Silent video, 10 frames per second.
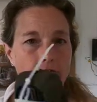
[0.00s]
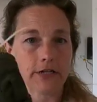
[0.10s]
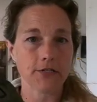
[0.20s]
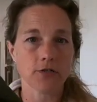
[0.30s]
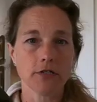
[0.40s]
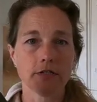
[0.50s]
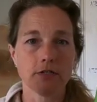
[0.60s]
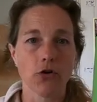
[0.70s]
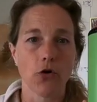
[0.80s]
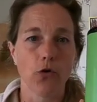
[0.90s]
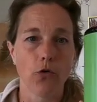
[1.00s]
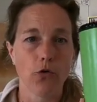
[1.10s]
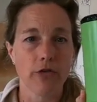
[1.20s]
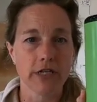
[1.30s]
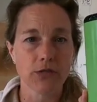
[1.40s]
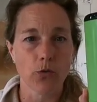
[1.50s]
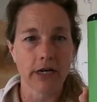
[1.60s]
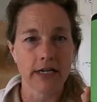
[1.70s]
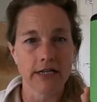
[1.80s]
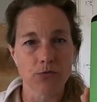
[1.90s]
vessels. So this
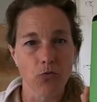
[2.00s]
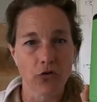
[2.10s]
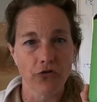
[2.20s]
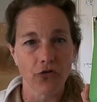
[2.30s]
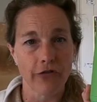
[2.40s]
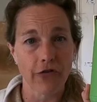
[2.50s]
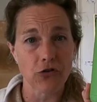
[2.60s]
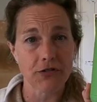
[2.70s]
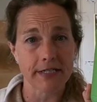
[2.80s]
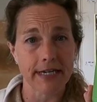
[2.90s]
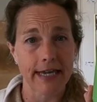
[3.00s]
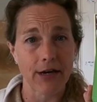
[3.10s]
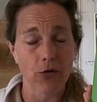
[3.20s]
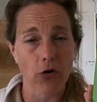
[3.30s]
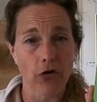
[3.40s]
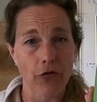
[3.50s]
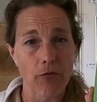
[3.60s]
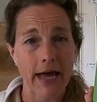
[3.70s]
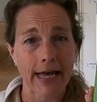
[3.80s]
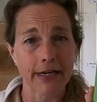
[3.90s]
one is more for if you're sitting out on the
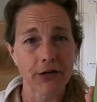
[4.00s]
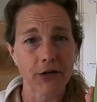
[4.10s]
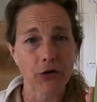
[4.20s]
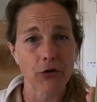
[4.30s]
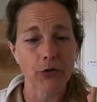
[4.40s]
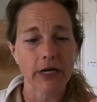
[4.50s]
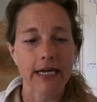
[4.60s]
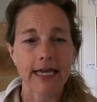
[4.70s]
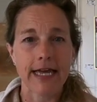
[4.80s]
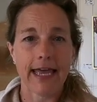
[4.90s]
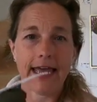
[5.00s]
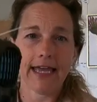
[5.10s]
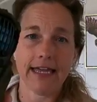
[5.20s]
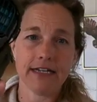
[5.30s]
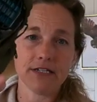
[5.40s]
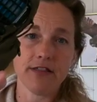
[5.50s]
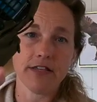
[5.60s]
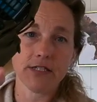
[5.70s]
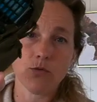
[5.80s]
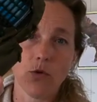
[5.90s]
patio, and
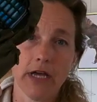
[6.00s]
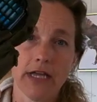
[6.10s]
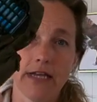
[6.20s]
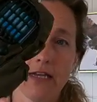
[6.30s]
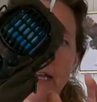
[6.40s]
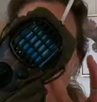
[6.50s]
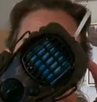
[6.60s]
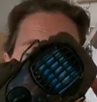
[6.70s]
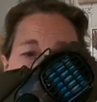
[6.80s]
this one, it